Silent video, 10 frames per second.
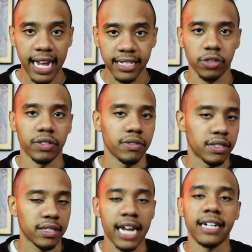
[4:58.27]

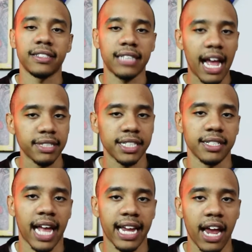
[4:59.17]
introduces and
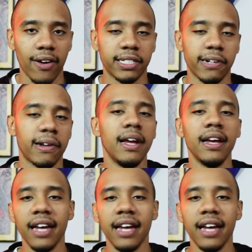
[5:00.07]
establishes that character.